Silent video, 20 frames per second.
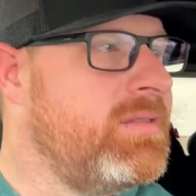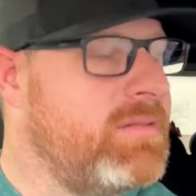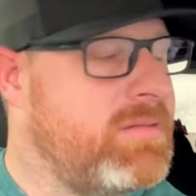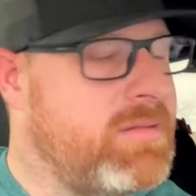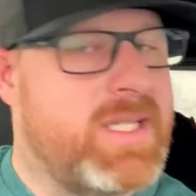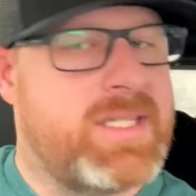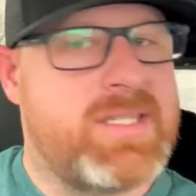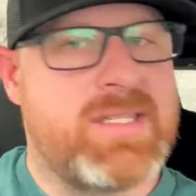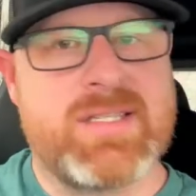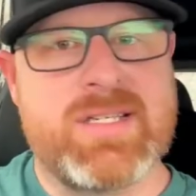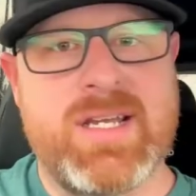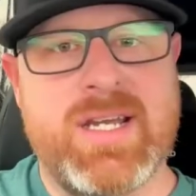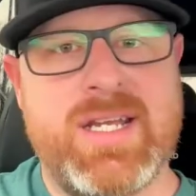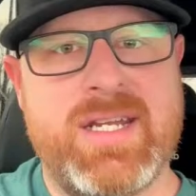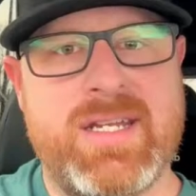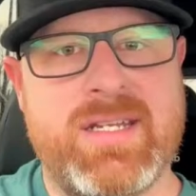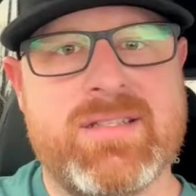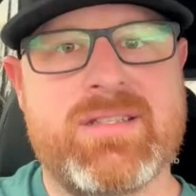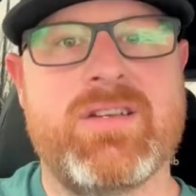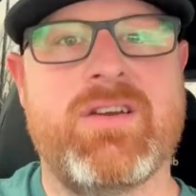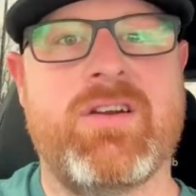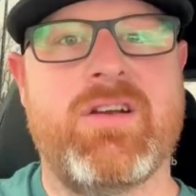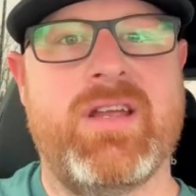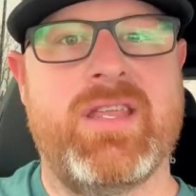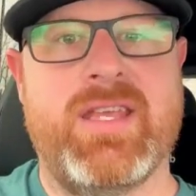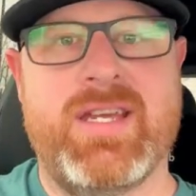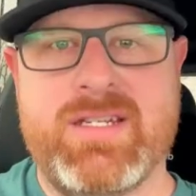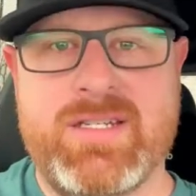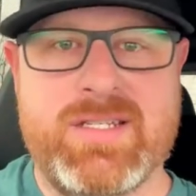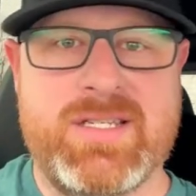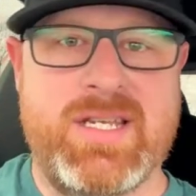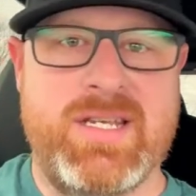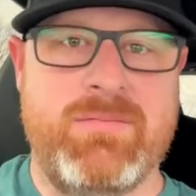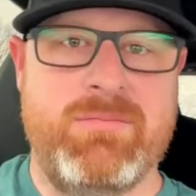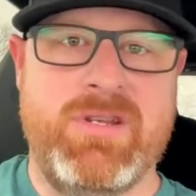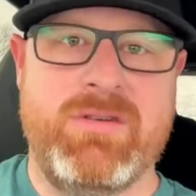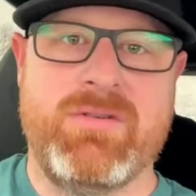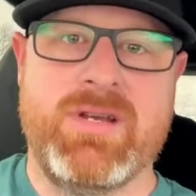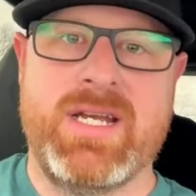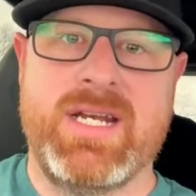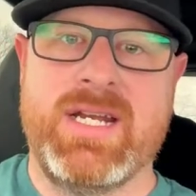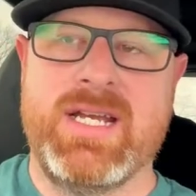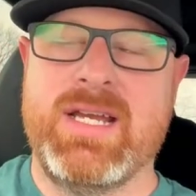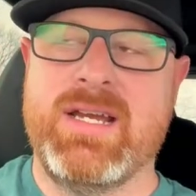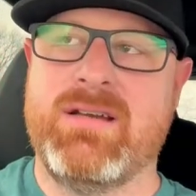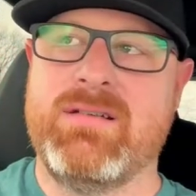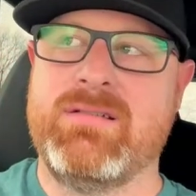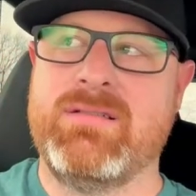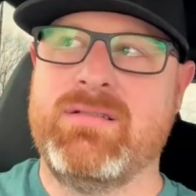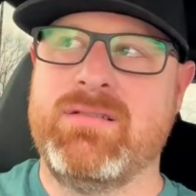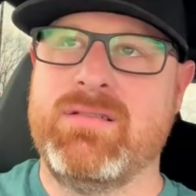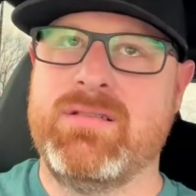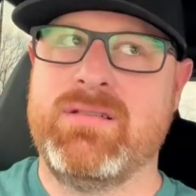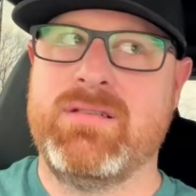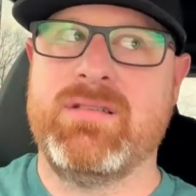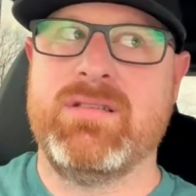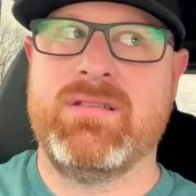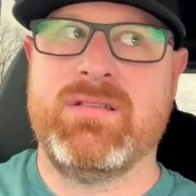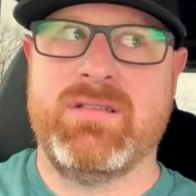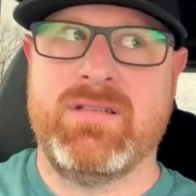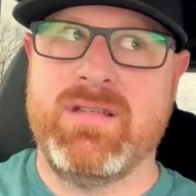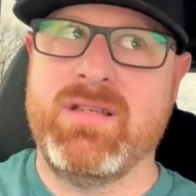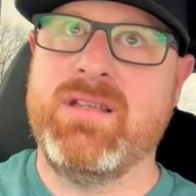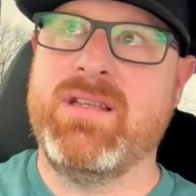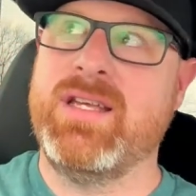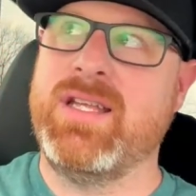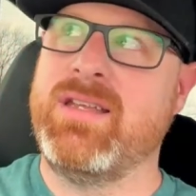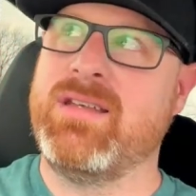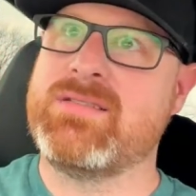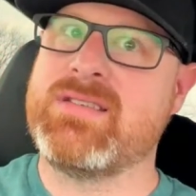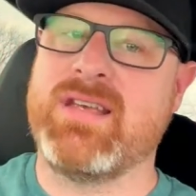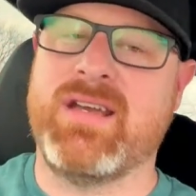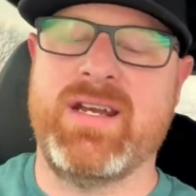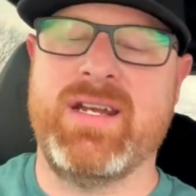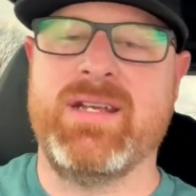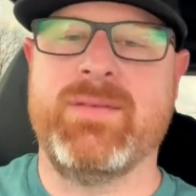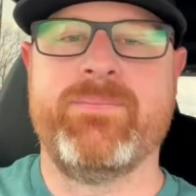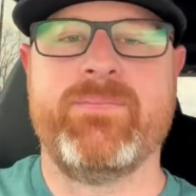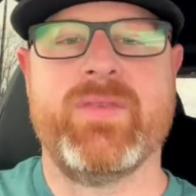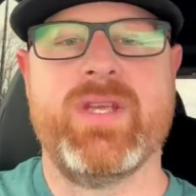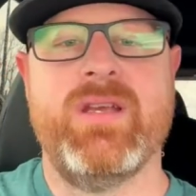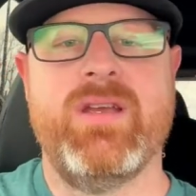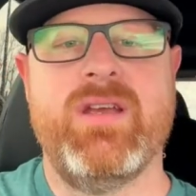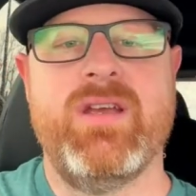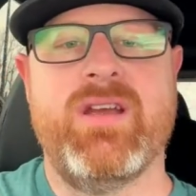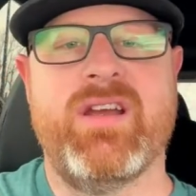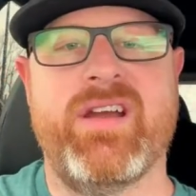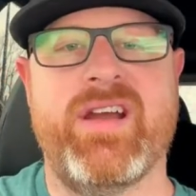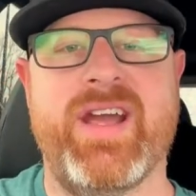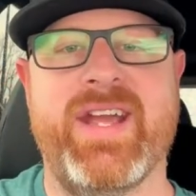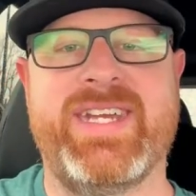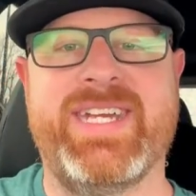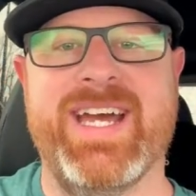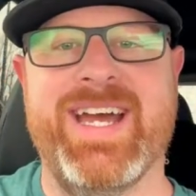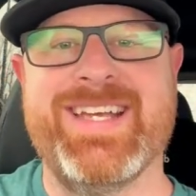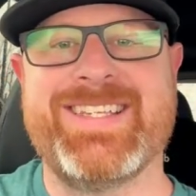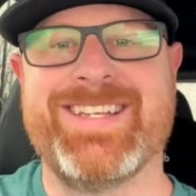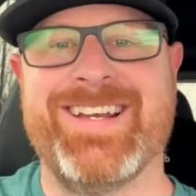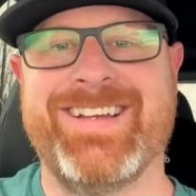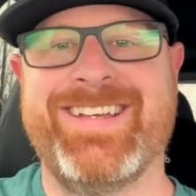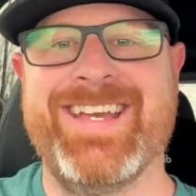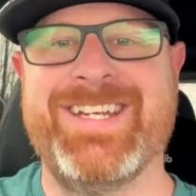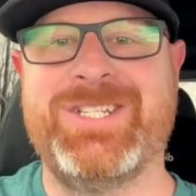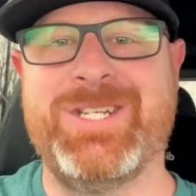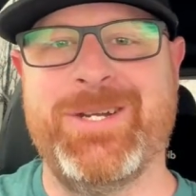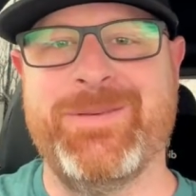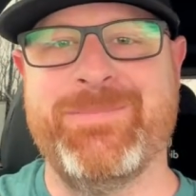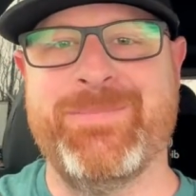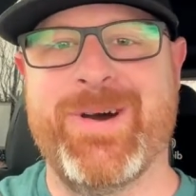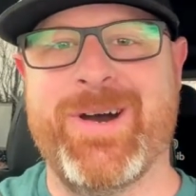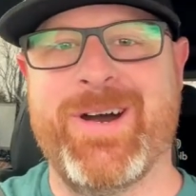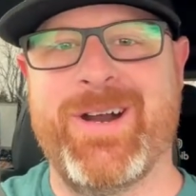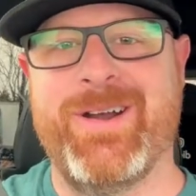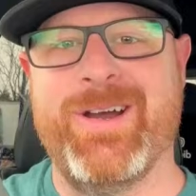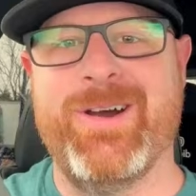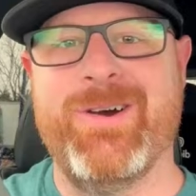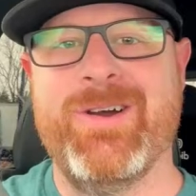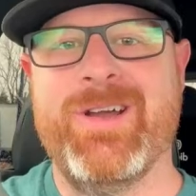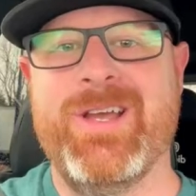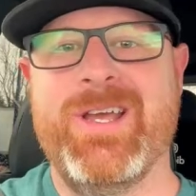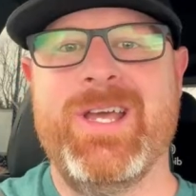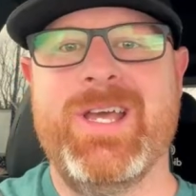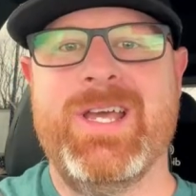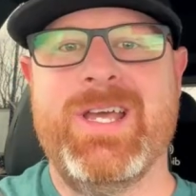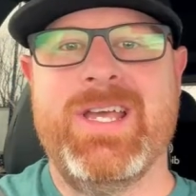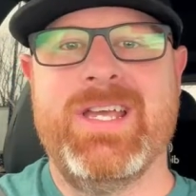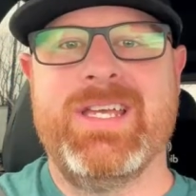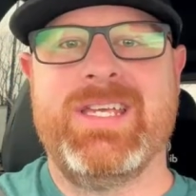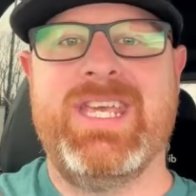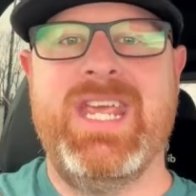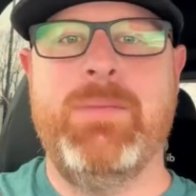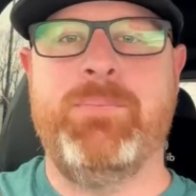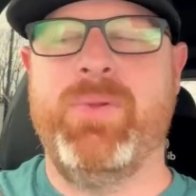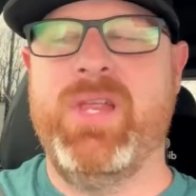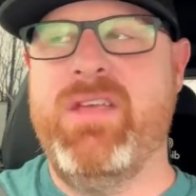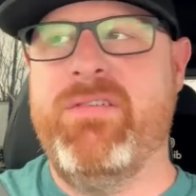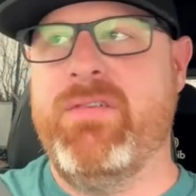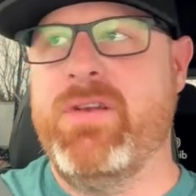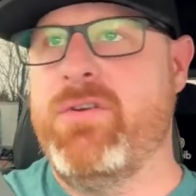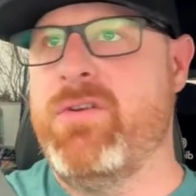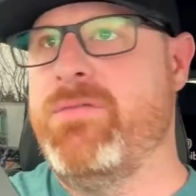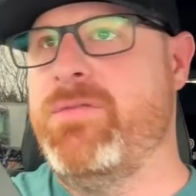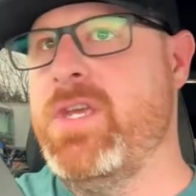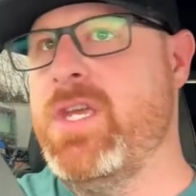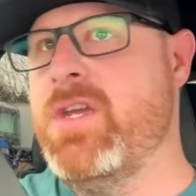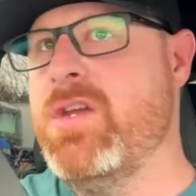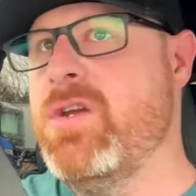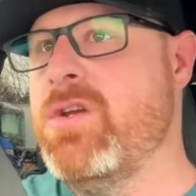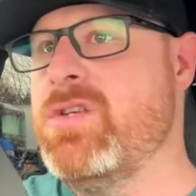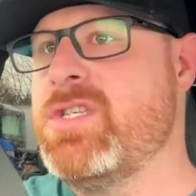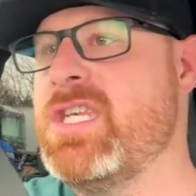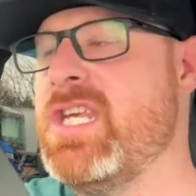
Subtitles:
That's exciting. Sorry, that just hit me right now. That's exciting. All right, guys, I'll catch you tomorrow. Keep leaving reviews.